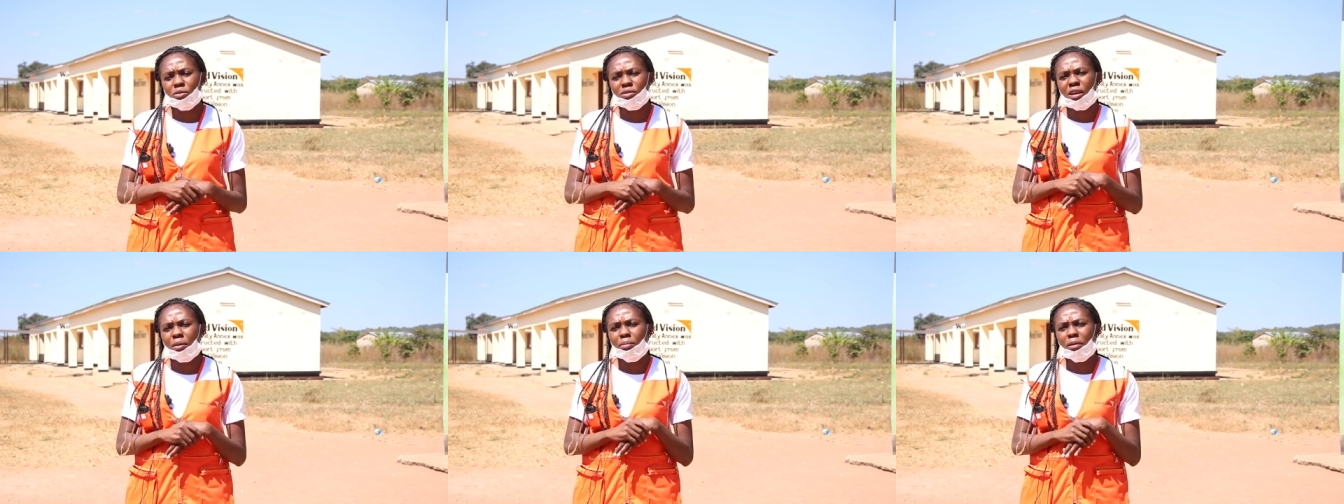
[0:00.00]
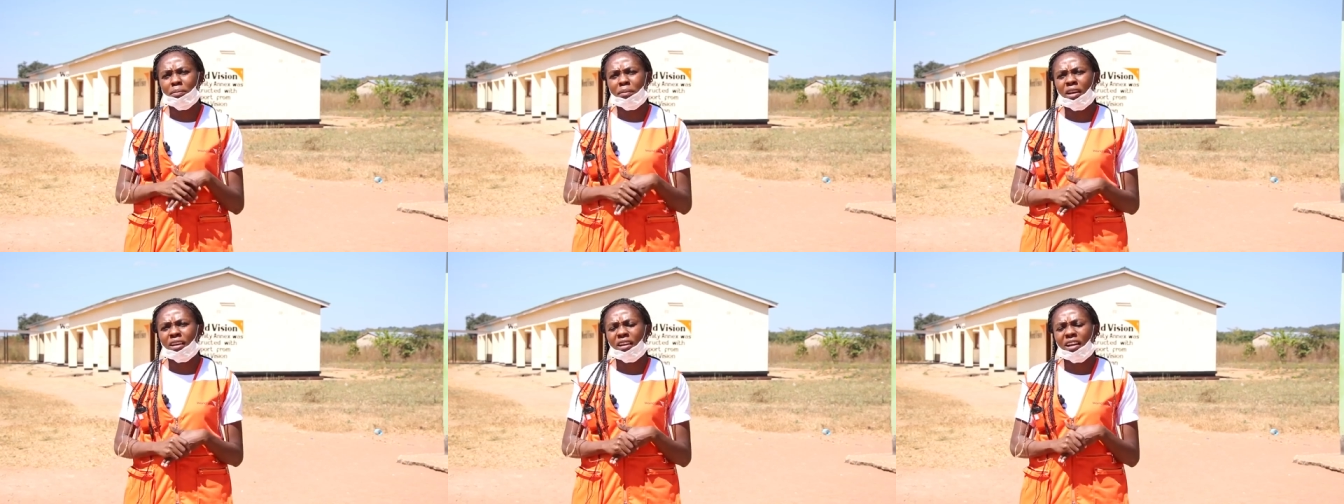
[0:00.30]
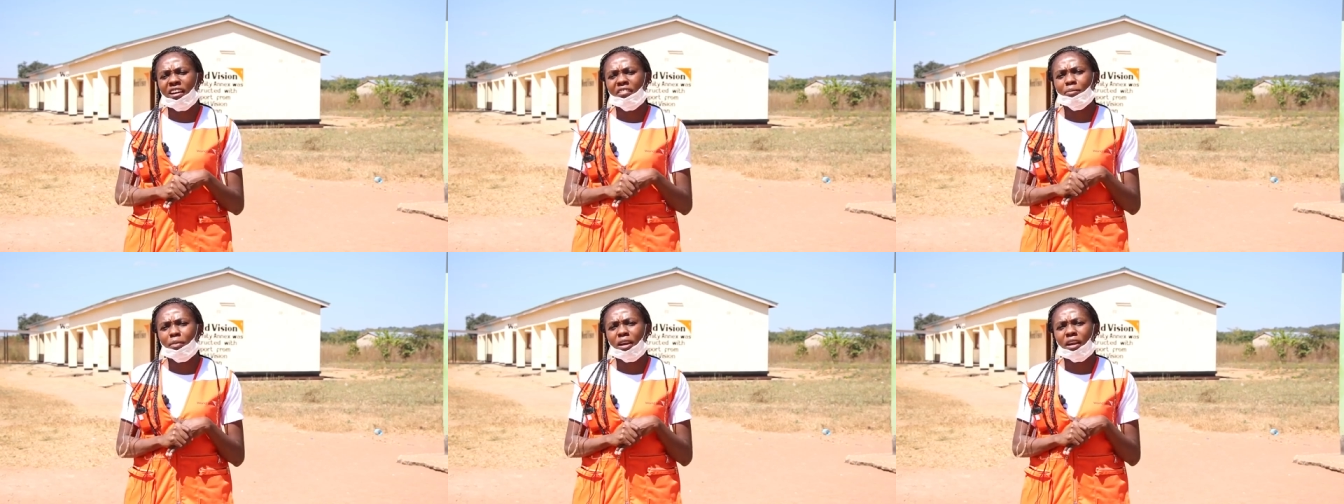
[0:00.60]
to
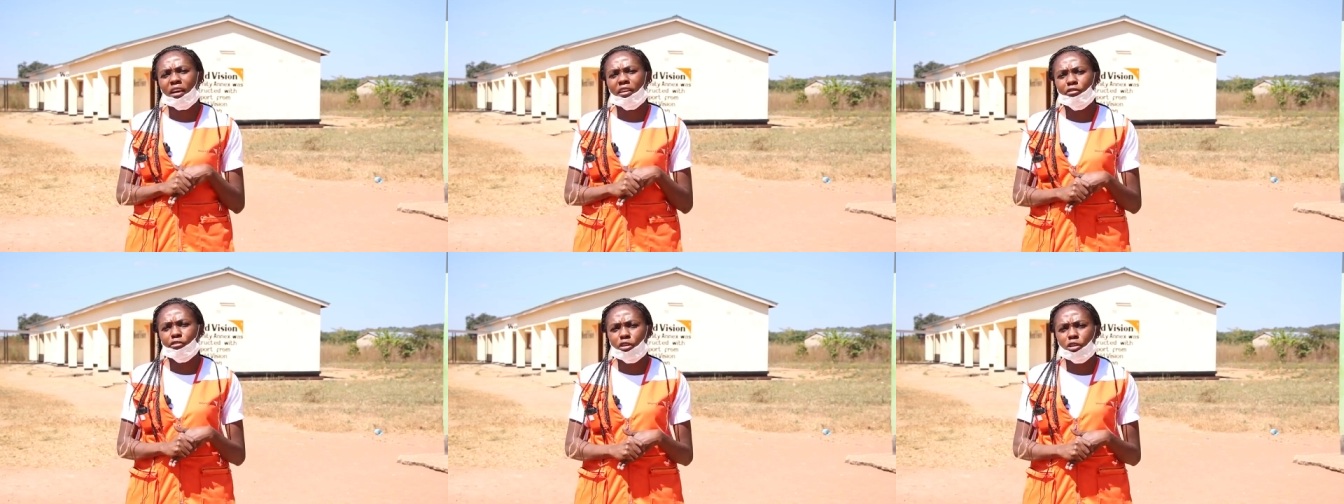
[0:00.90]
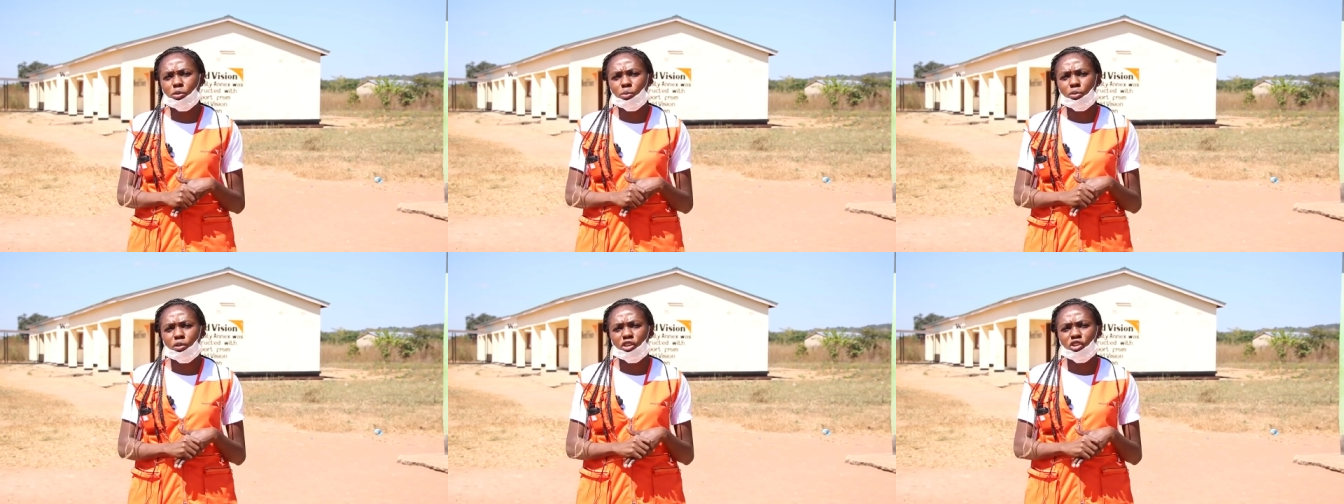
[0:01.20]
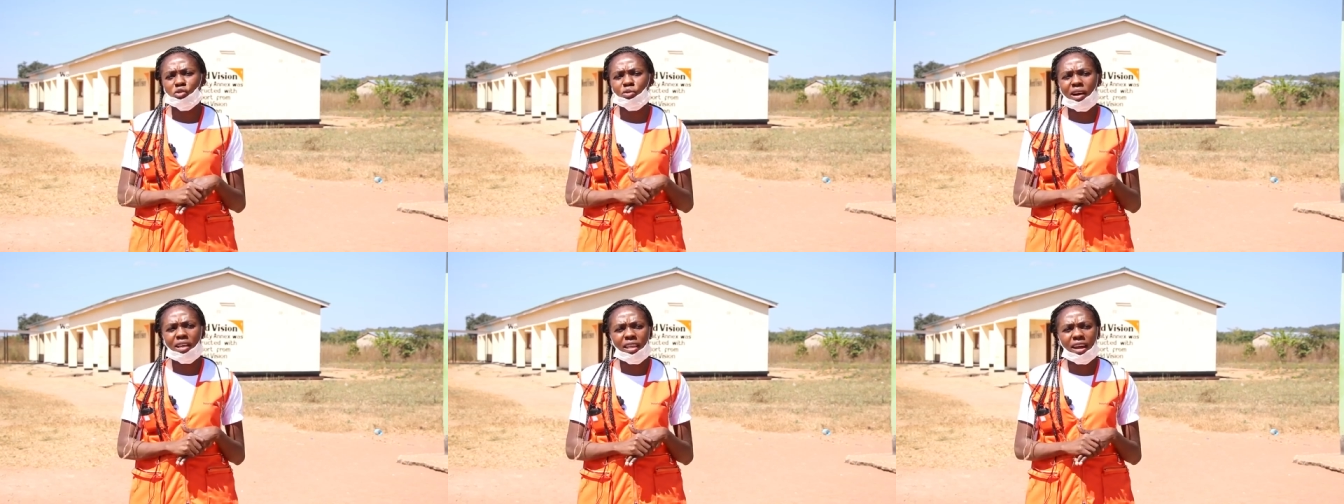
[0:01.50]
supplement government efforts, we
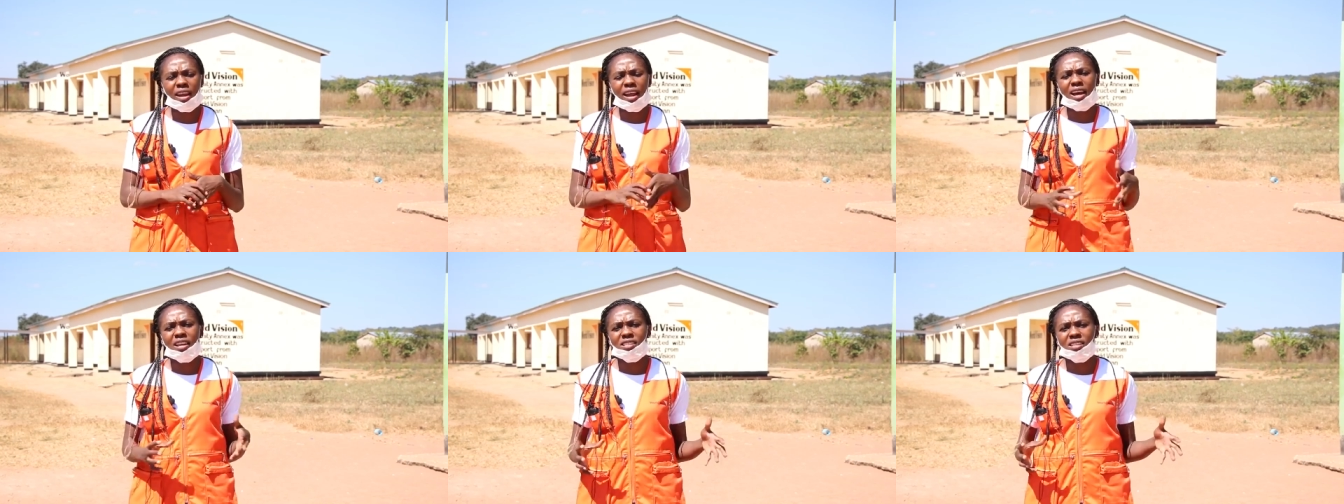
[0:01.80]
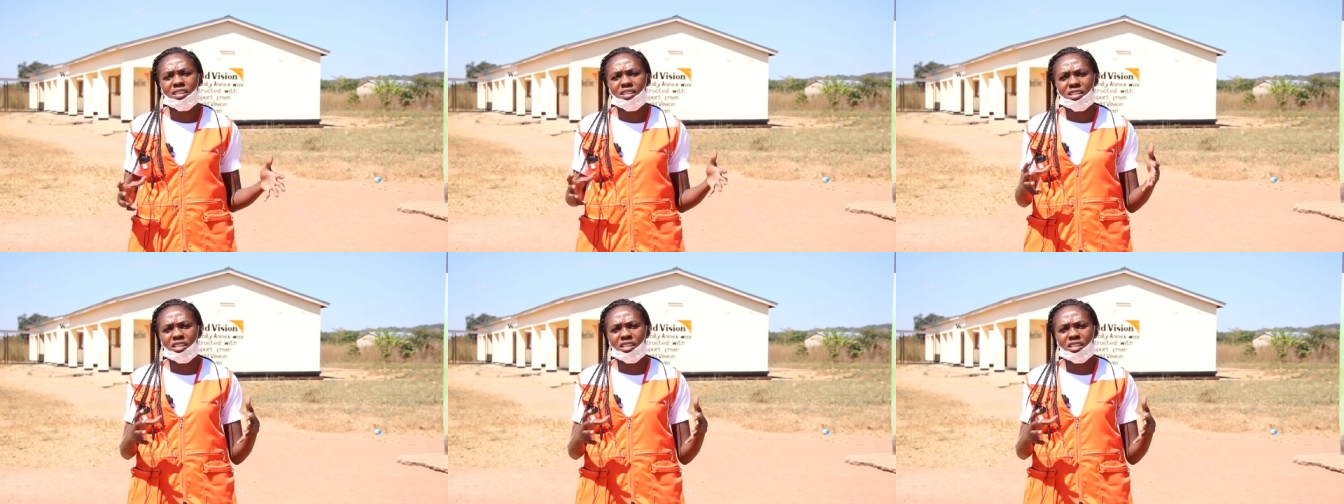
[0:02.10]
ensure that as a